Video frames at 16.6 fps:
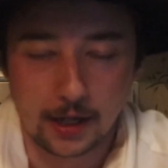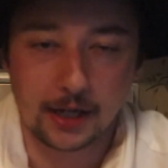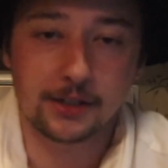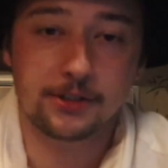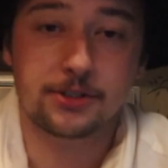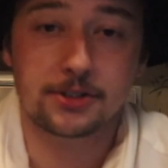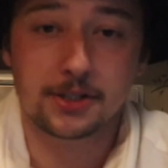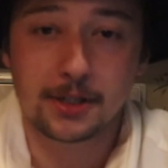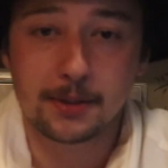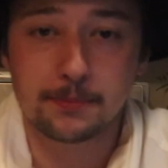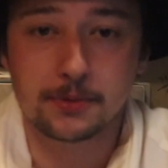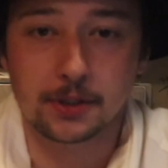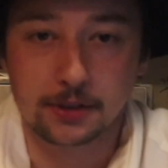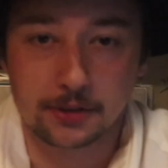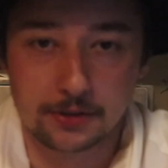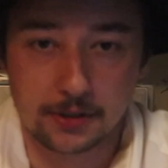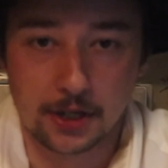It seems
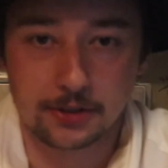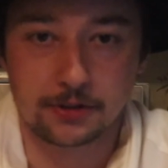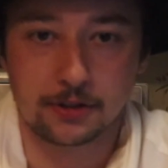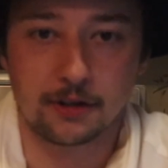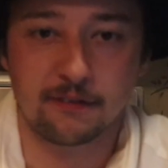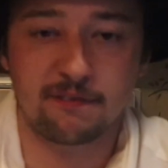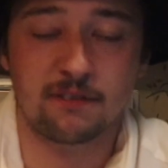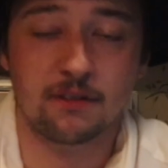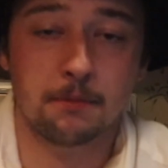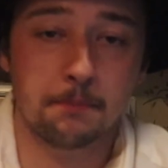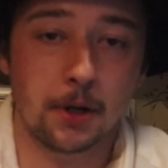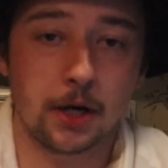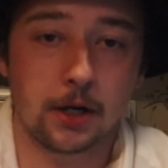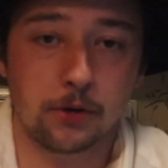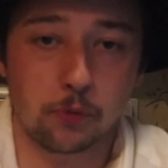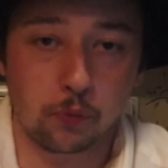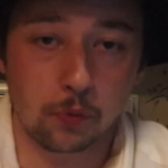excessive,
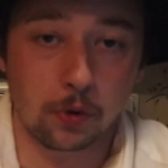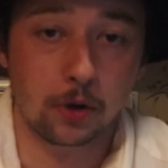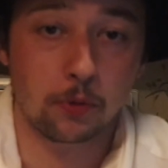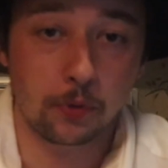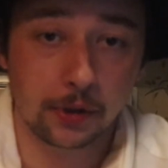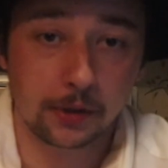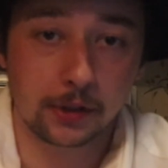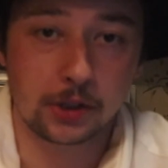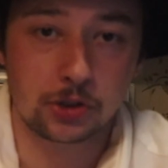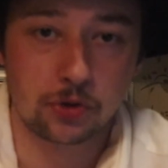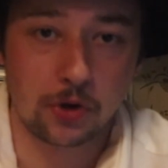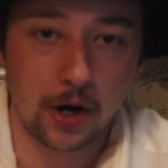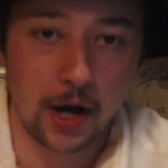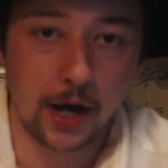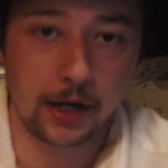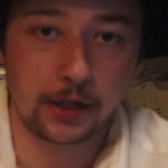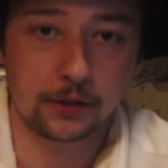but we're really
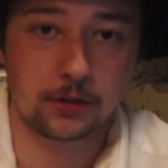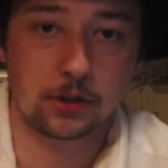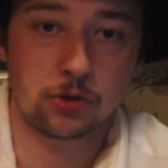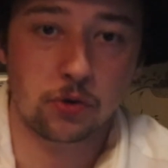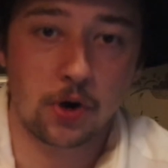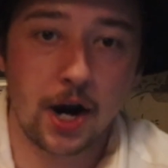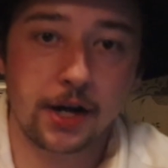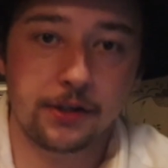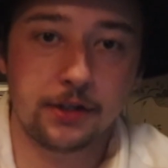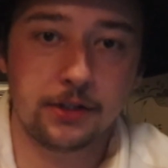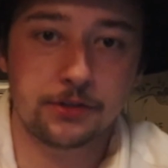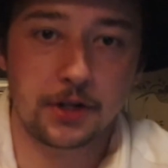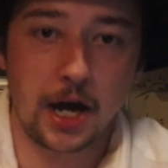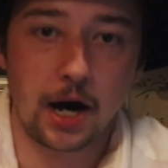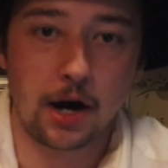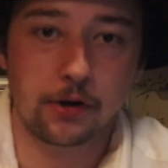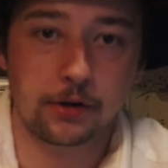trying to dry these
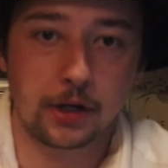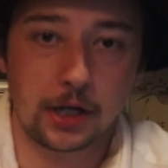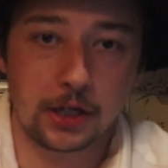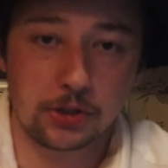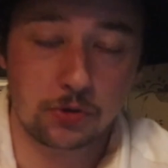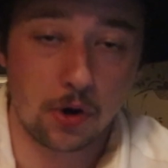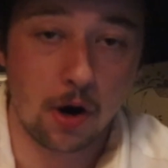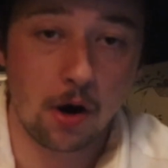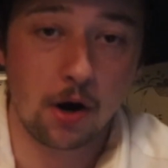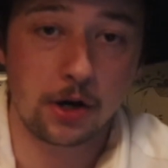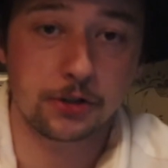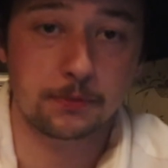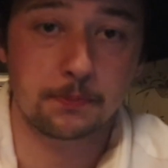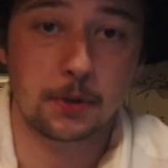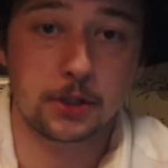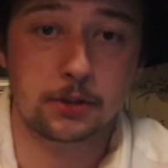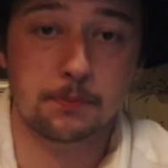out and draw
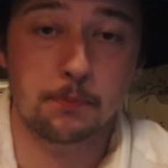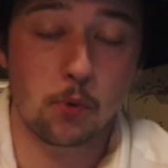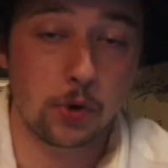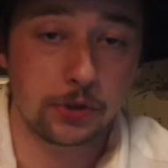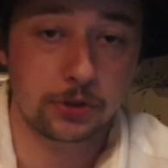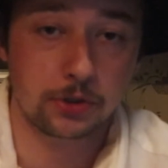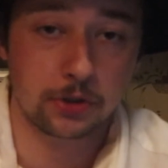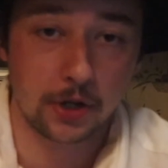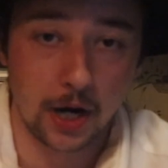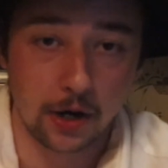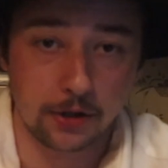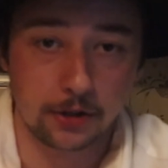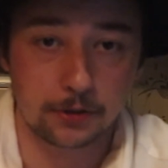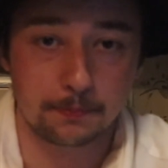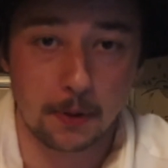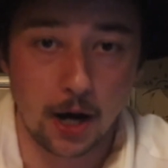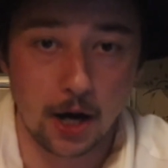as much moisture
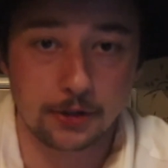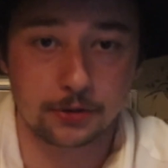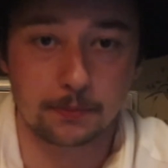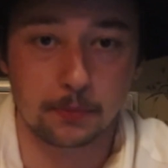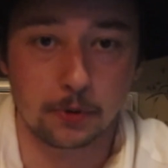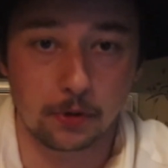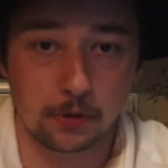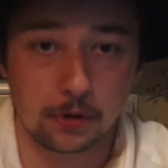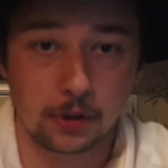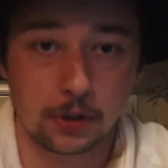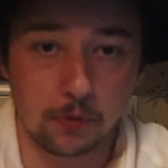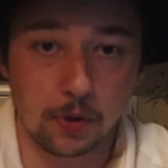out as possible.